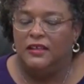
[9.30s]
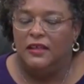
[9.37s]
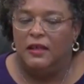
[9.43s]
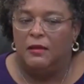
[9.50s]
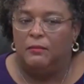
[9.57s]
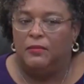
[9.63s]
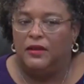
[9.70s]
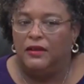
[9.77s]

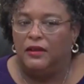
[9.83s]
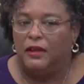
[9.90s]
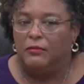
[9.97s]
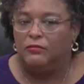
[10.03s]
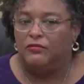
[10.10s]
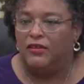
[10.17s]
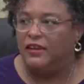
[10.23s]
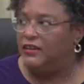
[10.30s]
but
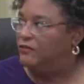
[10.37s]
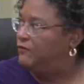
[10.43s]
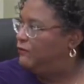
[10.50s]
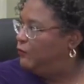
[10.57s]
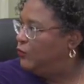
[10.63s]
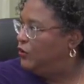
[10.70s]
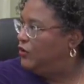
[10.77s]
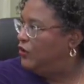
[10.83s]
upgraded
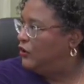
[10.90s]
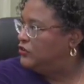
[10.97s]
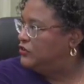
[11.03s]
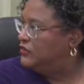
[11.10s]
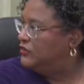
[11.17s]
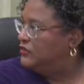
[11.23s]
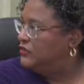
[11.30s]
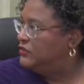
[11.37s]
4
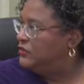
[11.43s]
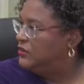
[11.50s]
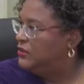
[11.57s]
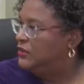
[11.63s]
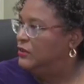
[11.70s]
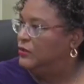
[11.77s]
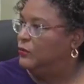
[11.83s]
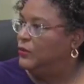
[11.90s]
notches
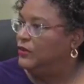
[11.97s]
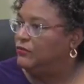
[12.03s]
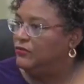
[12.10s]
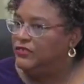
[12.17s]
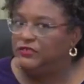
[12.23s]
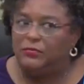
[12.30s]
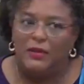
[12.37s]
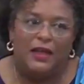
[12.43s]
with
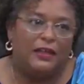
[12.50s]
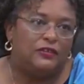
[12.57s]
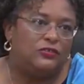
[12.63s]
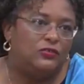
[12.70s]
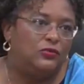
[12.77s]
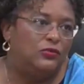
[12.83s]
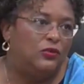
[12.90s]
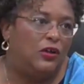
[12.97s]
respect
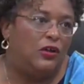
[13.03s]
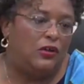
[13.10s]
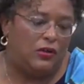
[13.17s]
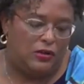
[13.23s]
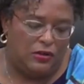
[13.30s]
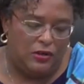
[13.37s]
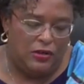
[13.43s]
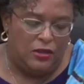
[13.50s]
to
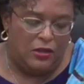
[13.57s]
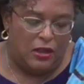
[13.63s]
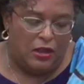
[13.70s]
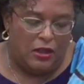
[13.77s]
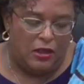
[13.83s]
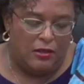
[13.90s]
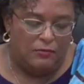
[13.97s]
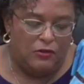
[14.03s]
our
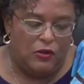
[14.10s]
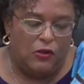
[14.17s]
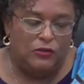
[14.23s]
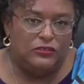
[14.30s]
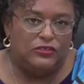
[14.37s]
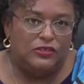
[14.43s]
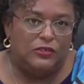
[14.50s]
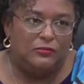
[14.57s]

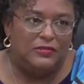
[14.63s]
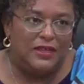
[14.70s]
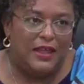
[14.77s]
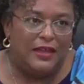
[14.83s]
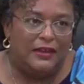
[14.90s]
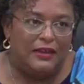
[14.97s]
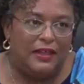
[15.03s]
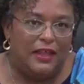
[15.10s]
long-term debt
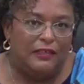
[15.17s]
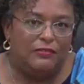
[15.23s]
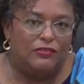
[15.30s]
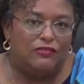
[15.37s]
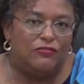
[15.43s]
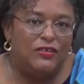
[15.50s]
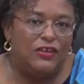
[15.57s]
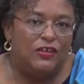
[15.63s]
and
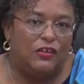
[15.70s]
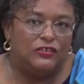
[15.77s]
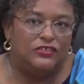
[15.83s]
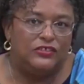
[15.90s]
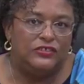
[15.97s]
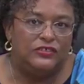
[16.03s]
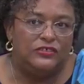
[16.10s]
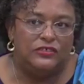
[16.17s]
3
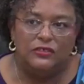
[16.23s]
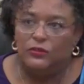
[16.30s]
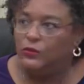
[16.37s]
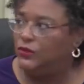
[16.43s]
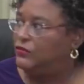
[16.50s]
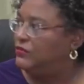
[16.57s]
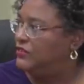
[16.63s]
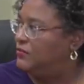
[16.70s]
notches
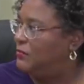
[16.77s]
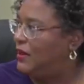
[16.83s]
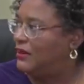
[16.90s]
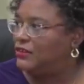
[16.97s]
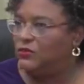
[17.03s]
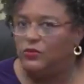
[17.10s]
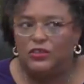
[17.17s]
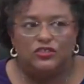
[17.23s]
with respect
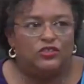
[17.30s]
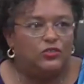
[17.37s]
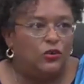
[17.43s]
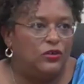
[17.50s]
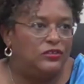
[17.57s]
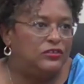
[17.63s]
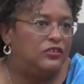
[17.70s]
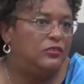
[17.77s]
to our
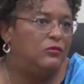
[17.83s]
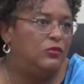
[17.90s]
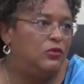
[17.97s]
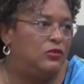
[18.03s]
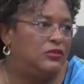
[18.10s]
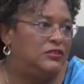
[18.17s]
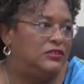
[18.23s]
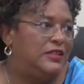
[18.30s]
short-term
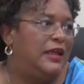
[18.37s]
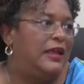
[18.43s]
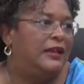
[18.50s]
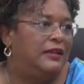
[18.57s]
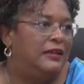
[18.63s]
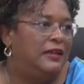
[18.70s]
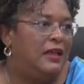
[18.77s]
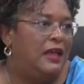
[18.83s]
local debt.
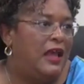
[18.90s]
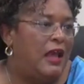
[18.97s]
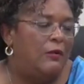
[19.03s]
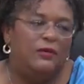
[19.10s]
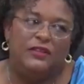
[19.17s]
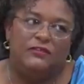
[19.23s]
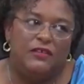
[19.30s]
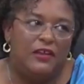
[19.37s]
And
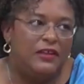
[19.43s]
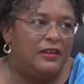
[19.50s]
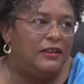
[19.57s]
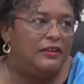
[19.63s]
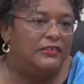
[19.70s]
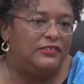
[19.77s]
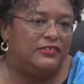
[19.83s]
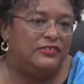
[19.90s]
with a very
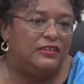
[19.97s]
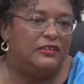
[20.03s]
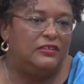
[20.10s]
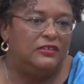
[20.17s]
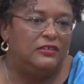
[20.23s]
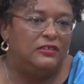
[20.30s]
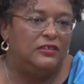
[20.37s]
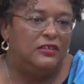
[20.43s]
clear
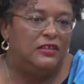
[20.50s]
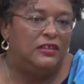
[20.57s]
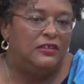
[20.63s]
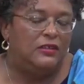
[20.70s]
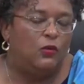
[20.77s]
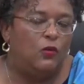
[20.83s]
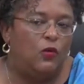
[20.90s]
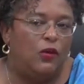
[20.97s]
signal that
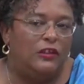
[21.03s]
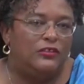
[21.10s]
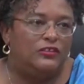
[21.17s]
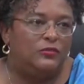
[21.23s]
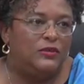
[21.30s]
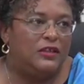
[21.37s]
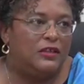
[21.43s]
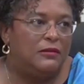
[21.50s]
once
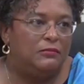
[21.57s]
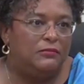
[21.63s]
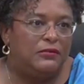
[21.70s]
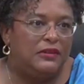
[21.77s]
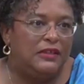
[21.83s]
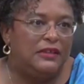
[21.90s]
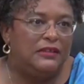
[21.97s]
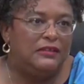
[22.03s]
we
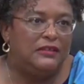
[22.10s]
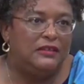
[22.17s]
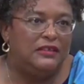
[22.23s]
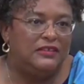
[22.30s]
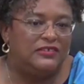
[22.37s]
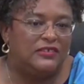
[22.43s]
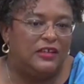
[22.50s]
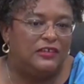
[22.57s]
complete the
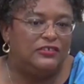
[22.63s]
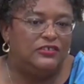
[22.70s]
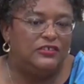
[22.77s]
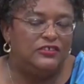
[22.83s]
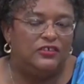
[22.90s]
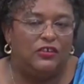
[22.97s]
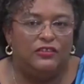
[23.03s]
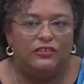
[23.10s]
discussions
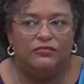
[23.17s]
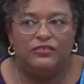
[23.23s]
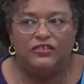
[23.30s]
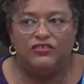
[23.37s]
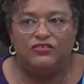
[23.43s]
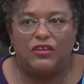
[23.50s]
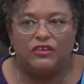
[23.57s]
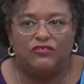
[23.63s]
on the
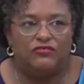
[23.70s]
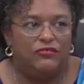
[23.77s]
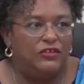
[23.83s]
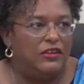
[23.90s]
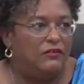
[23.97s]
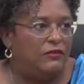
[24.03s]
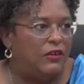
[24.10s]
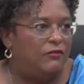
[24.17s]
restructuring
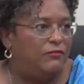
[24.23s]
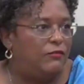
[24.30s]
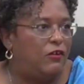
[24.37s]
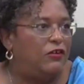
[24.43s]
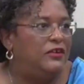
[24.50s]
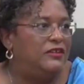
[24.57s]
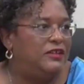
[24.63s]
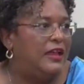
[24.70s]
of our
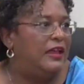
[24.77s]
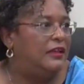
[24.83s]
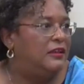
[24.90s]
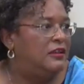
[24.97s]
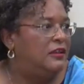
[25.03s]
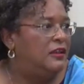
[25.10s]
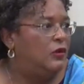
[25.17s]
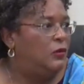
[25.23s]
foreign debt,
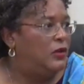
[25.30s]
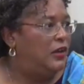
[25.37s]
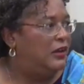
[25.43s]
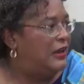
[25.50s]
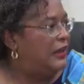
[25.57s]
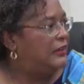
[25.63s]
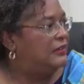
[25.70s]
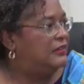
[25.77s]
we are
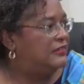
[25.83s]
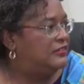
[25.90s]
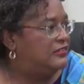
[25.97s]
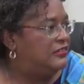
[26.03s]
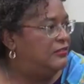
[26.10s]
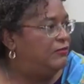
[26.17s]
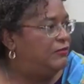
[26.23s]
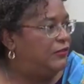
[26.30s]
likely to
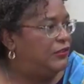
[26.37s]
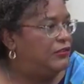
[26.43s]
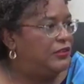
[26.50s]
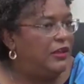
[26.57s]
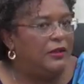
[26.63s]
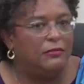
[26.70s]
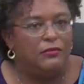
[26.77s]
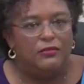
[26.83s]
see further
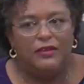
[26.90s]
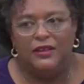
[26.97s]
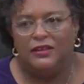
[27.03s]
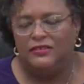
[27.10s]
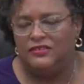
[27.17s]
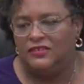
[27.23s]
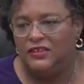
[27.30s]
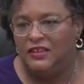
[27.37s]

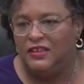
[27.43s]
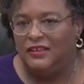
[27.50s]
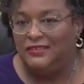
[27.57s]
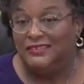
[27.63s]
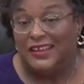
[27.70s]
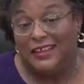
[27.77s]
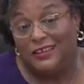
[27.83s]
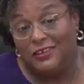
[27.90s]
upgrades.
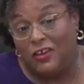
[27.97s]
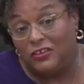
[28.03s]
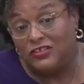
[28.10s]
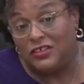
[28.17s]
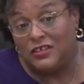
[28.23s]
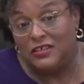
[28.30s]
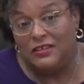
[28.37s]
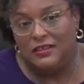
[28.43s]

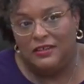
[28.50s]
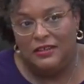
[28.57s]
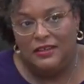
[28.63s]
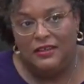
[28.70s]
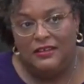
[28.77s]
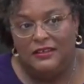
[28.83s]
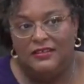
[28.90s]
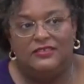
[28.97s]
Psychologically,
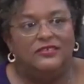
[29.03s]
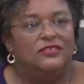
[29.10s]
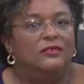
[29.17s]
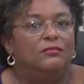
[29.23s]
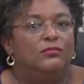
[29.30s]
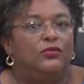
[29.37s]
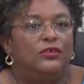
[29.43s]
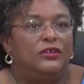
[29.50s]
this is
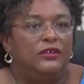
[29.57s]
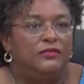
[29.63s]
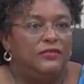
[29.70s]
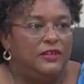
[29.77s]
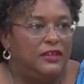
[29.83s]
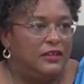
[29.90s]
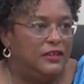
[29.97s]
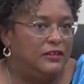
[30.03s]
important for
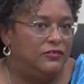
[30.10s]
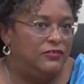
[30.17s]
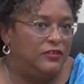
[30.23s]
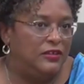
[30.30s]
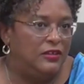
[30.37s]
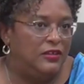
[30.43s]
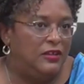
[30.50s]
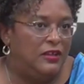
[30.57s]
the country.
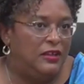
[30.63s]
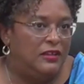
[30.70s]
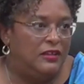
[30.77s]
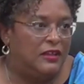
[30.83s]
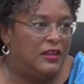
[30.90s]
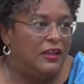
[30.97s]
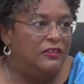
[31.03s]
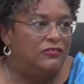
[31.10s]
The
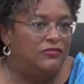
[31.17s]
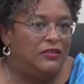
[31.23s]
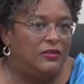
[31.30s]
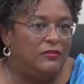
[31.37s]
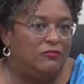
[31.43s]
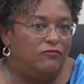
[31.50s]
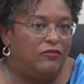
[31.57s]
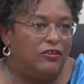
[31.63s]
country,
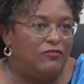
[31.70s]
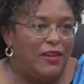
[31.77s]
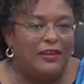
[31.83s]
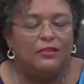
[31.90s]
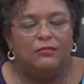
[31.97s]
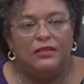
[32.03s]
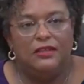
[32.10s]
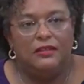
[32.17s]

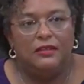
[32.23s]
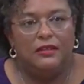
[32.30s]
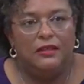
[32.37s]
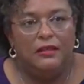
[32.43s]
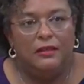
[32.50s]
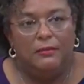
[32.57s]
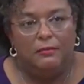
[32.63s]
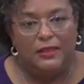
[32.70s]
regrettably,
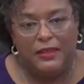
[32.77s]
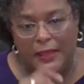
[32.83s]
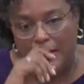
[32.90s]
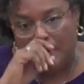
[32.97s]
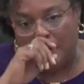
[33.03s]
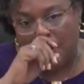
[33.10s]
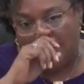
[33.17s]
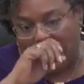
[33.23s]
became
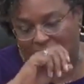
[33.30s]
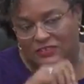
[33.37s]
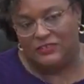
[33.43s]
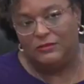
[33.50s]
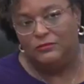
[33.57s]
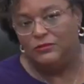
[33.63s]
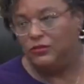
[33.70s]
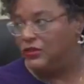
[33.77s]

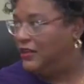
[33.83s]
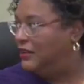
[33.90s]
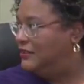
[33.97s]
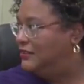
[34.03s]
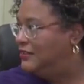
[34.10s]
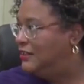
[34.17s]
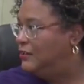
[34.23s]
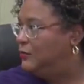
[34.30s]
accustomed to
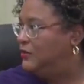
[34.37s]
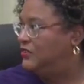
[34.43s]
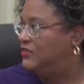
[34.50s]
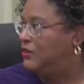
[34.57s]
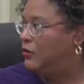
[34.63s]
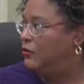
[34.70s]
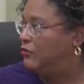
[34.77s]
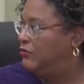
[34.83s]
continuous
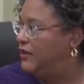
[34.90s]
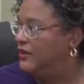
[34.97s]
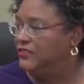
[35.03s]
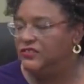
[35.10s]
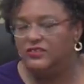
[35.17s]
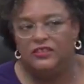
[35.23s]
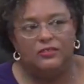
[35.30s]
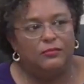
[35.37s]
downgrades
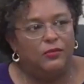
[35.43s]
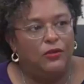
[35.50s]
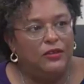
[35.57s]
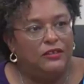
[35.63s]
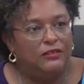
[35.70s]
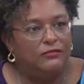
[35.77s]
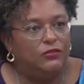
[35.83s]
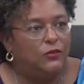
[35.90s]
to the point
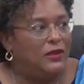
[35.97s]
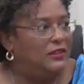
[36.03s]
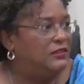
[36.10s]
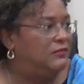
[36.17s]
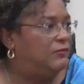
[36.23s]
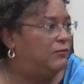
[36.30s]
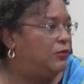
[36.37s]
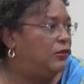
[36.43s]
of
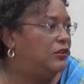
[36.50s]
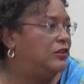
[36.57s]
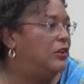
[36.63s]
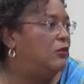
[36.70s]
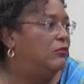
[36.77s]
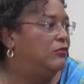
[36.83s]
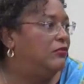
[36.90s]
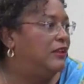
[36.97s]
24
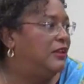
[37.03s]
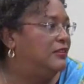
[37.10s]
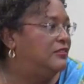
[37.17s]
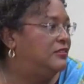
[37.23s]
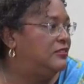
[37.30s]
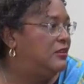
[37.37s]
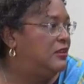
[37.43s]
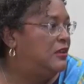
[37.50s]
downgrades
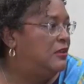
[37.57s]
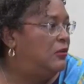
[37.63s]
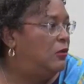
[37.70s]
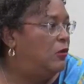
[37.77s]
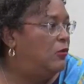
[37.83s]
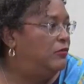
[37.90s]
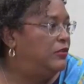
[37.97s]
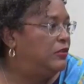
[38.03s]

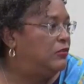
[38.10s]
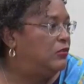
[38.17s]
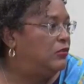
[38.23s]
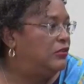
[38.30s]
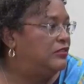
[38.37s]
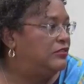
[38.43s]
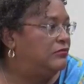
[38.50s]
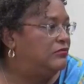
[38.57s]
over the
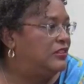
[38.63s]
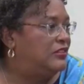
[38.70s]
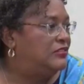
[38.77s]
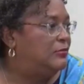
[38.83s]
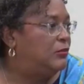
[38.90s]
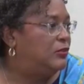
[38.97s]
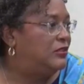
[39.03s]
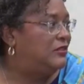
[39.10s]
course of just
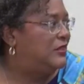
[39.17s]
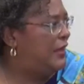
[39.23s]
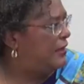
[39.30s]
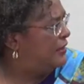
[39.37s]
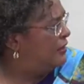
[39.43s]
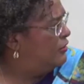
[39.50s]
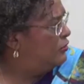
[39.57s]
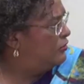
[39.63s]
about a
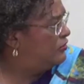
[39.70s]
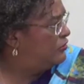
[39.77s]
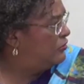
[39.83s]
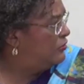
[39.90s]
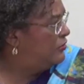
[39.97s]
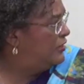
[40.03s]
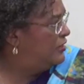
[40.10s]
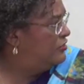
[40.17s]
decade or
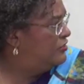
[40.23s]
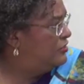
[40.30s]
so, AG.